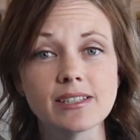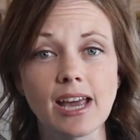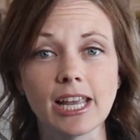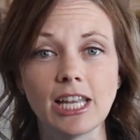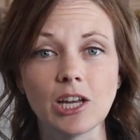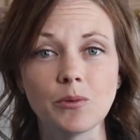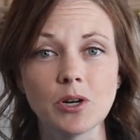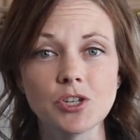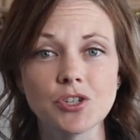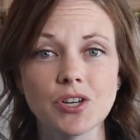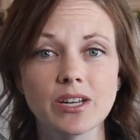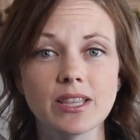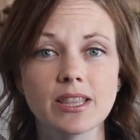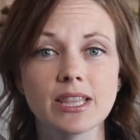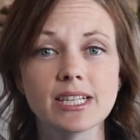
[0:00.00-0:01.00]
sign language,
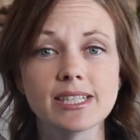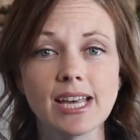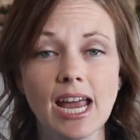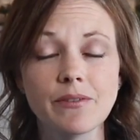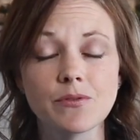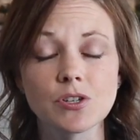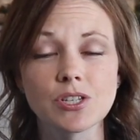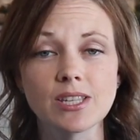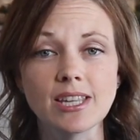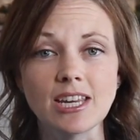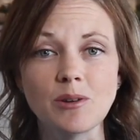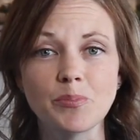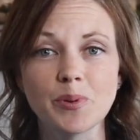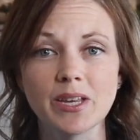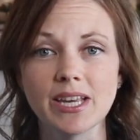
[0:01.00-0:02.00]
the sign for
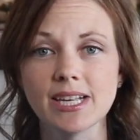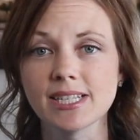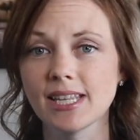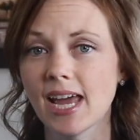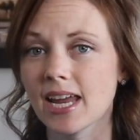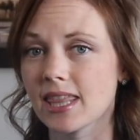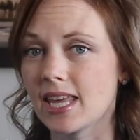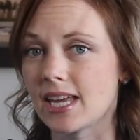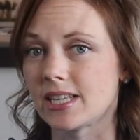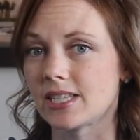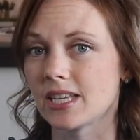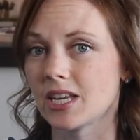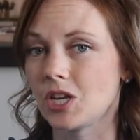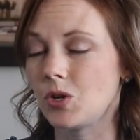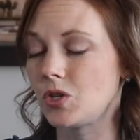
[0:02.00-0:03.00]
sleep is like this.
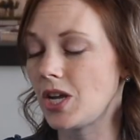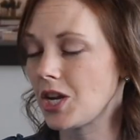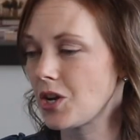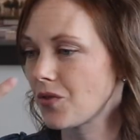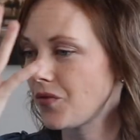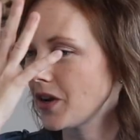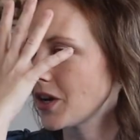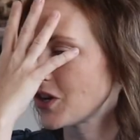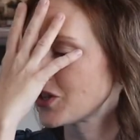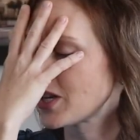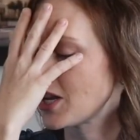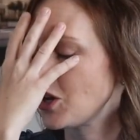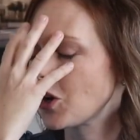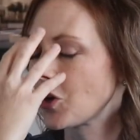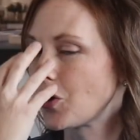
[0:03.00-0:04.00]
You take your fingers
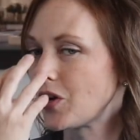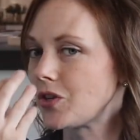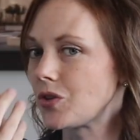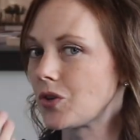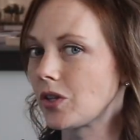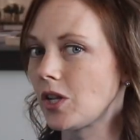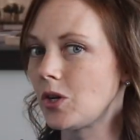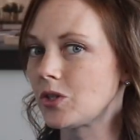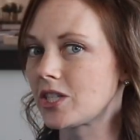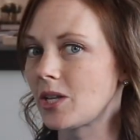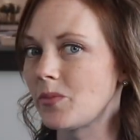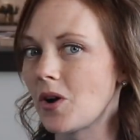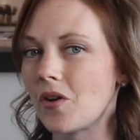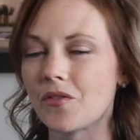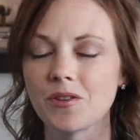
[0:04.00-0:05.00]
and you're going to close them
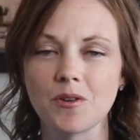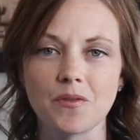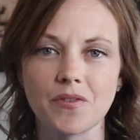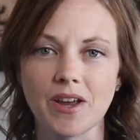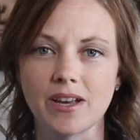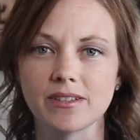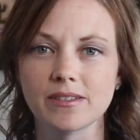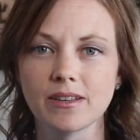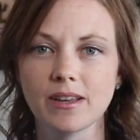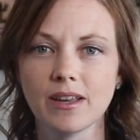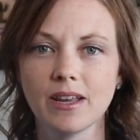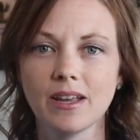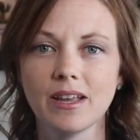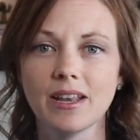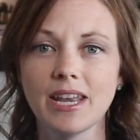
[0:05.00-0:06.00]
over your face.
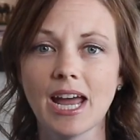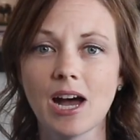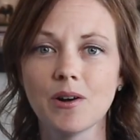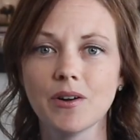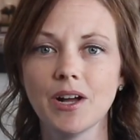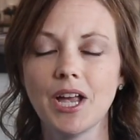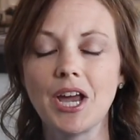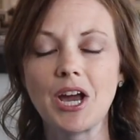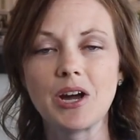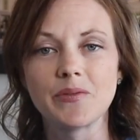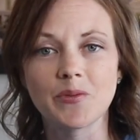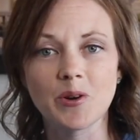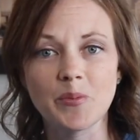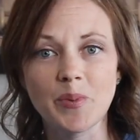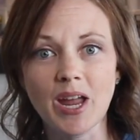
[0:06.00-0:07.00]
Now,
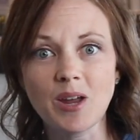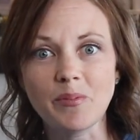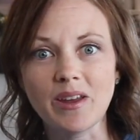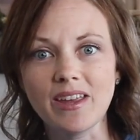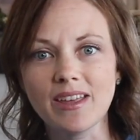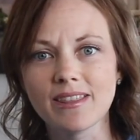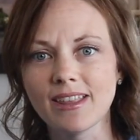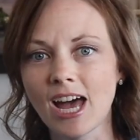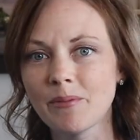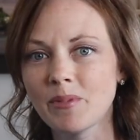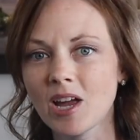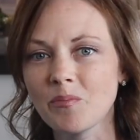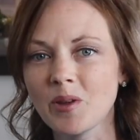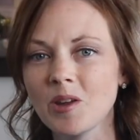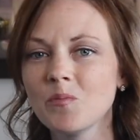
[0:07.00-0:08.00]
for a baby, that
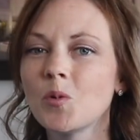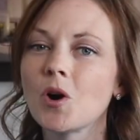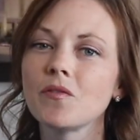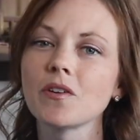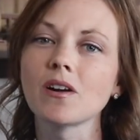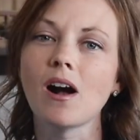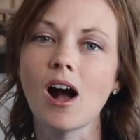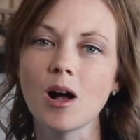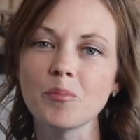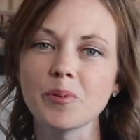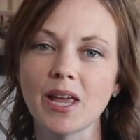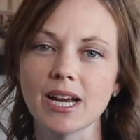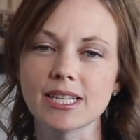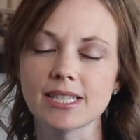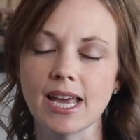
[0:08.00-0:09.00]
might be more of a
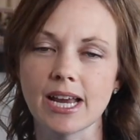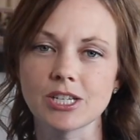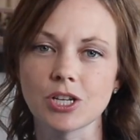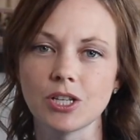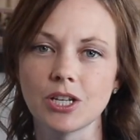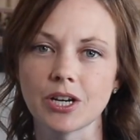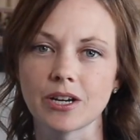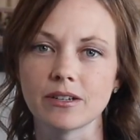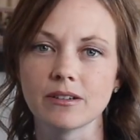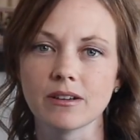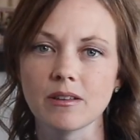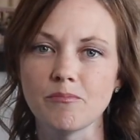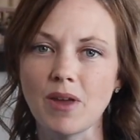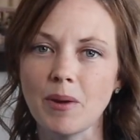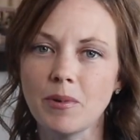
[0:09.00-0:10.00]
complex sign to learn.
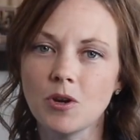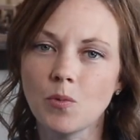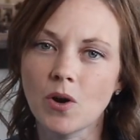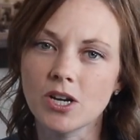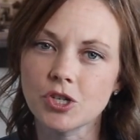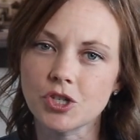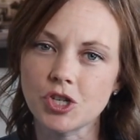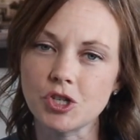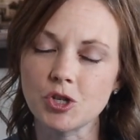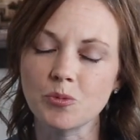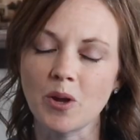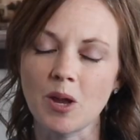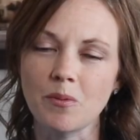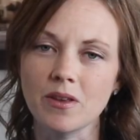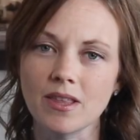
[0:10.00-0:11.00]
Maybe you want to just teach your
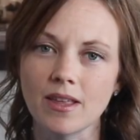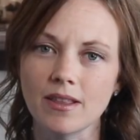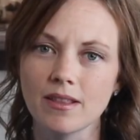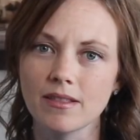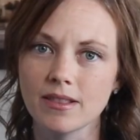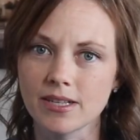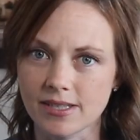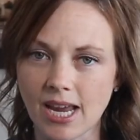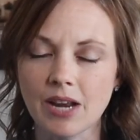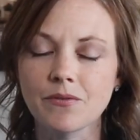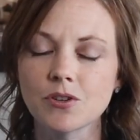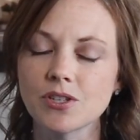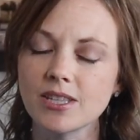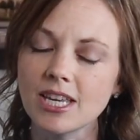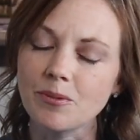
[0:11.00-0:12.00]
baby that the sign for
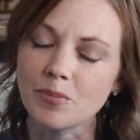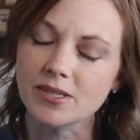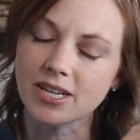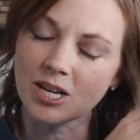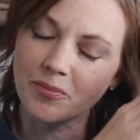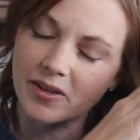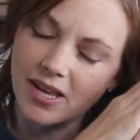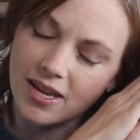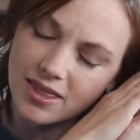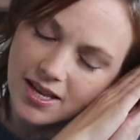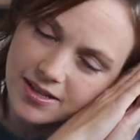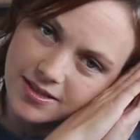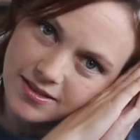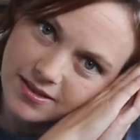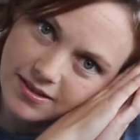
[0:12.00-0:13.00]
sleep is going to be like this.